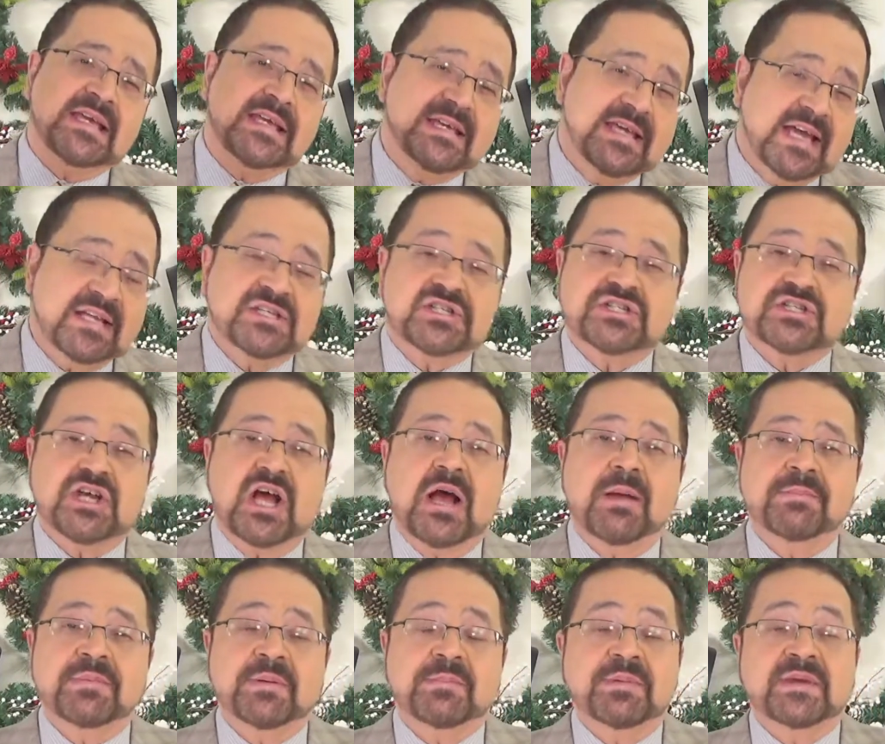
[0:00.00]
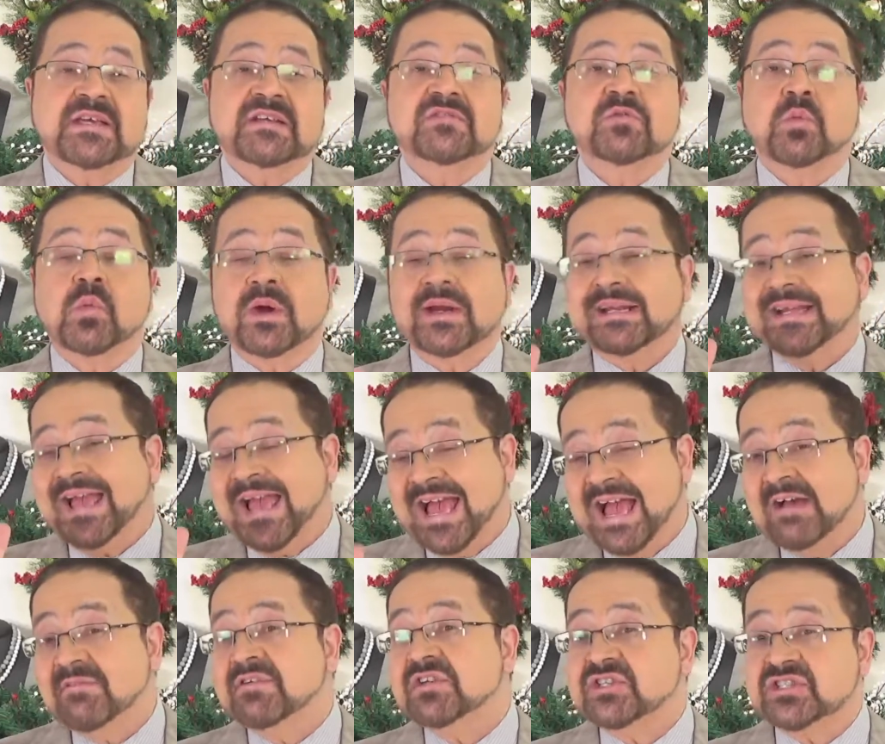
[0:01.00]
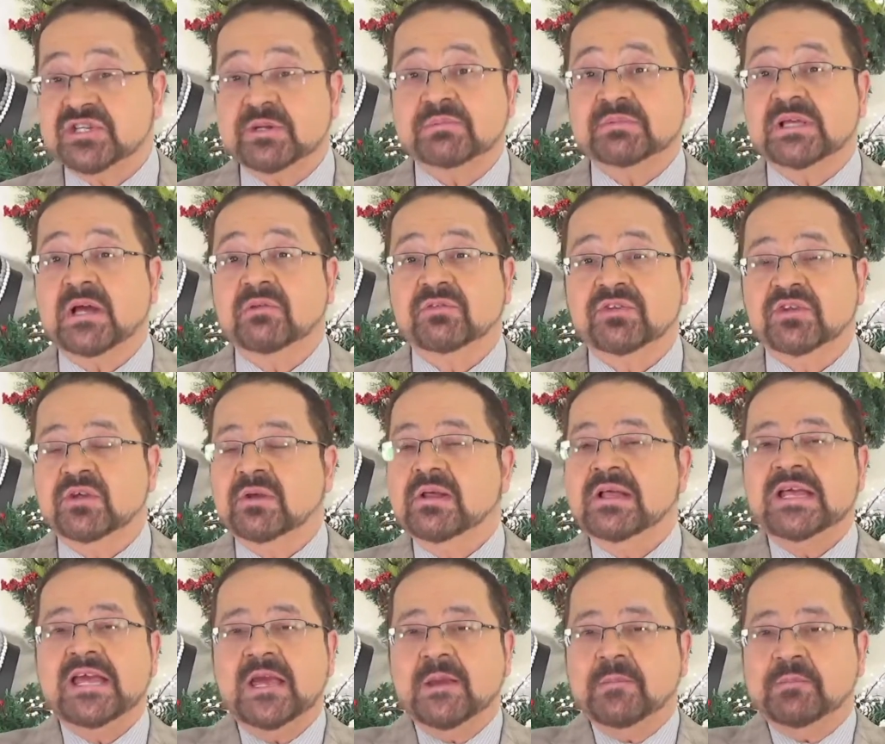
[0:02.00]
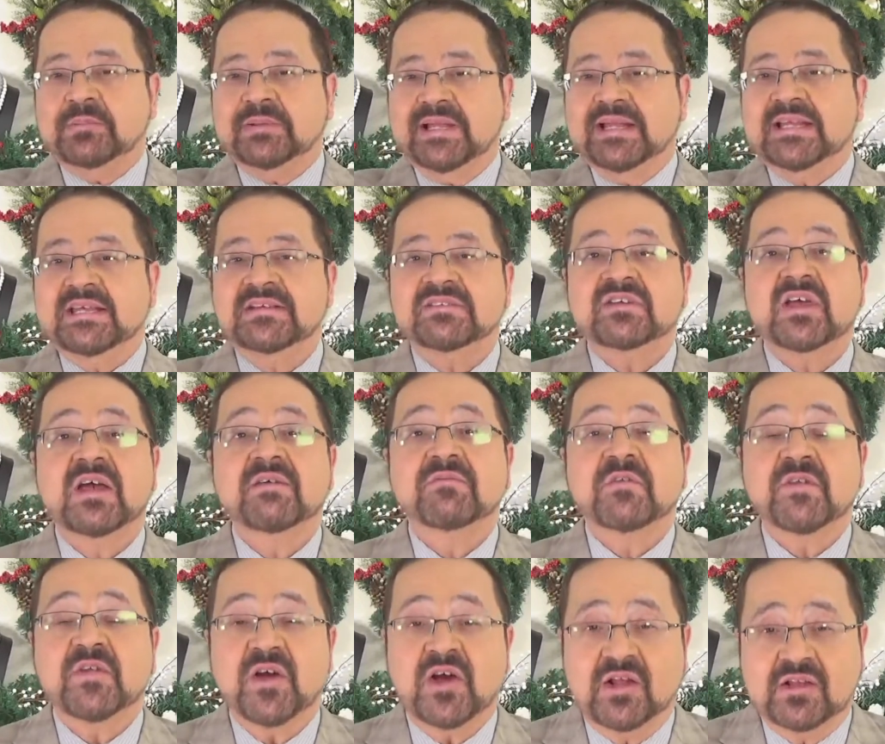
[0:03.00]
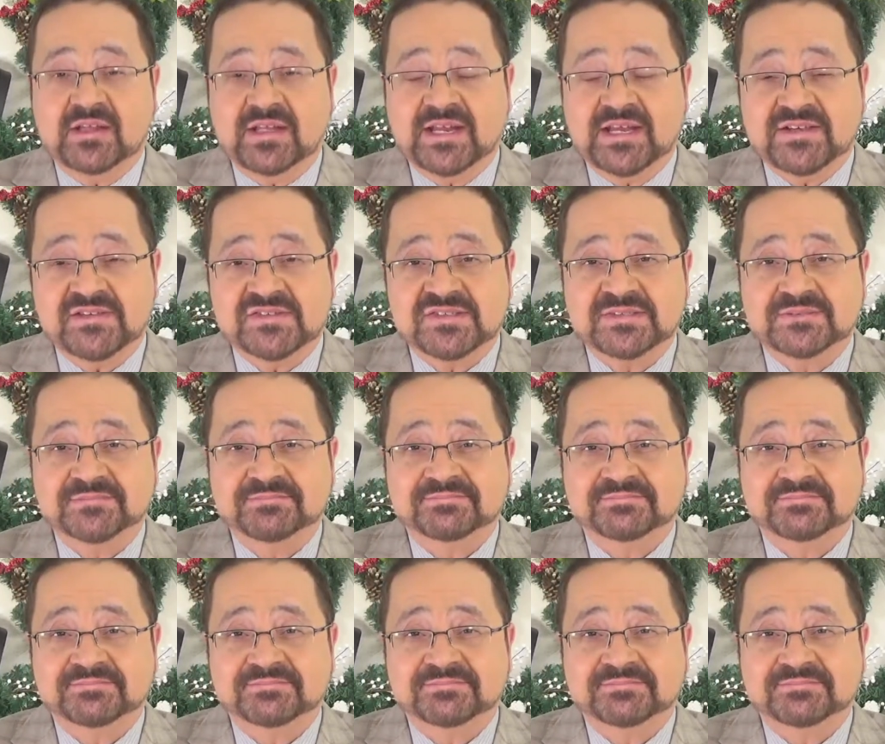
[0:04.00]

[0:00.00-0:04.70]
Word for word: get shopping because we're going to have it shipped out to you in plenty of time for the holidays.